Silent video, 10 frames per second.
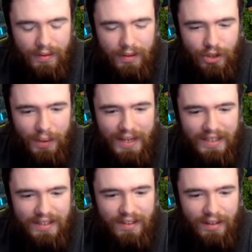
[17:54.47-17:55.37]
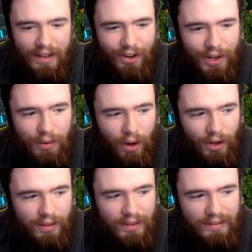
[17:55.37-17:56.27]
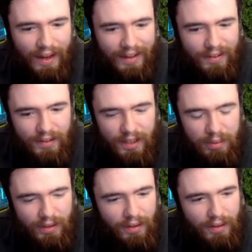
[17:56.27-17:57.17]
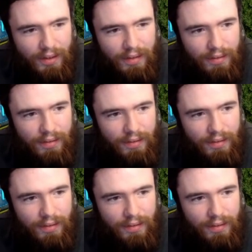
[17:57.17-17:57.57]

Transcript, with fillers: so I can still, like, unironically, dag the DPE here.